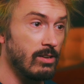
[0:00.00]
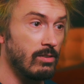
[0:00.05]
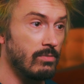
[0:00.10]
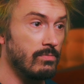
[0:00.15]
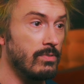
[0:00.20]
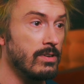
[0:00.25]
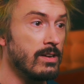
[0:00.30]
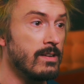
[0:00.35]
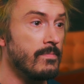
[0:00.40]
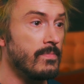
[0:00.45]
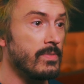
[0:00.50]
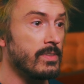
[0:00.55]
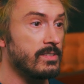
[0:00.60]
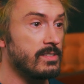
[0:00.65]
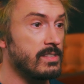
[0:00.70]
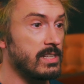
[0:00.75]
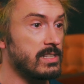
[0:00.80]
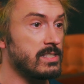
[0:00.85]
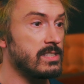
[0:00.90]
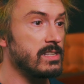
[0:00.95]
of
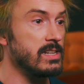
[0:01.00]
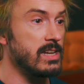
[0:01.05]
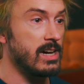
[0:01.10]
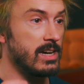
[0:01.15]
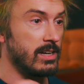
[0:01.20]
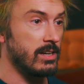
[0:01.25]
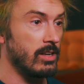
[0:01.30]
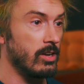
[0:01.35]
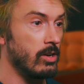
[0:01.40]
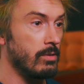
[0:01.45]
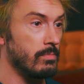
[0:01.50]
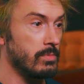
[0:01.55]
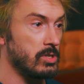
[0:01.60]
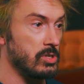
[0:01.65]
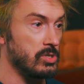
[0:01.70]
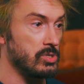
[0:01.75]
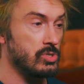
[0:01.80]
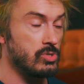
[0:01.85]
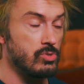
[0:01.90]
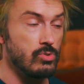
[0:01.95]
69
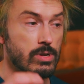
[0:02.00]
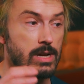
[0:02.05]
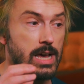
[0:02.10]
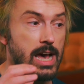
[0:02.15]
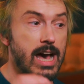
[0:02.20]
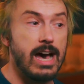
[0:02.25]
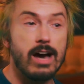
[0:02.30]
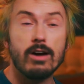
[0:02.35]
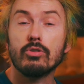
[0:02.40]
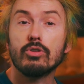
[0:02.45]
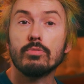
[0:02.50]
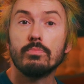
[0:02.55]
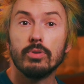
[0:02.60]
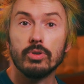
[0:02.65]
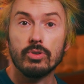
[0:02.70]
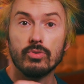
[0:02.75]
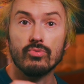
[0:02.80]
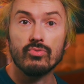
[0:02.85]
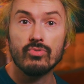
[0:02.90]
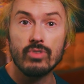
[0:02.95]
kilometers to an
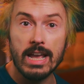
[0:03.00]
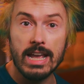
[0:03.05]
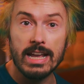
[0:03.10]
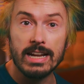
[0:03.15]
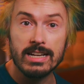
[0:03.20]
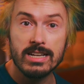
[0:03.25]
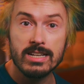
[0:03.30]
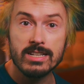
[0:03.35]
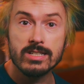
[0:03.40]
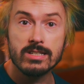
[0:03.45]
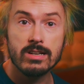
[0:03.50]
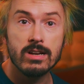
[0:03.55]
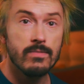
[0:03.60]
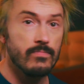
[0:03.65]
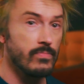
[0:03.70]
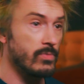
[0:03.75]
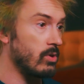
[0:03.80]
output range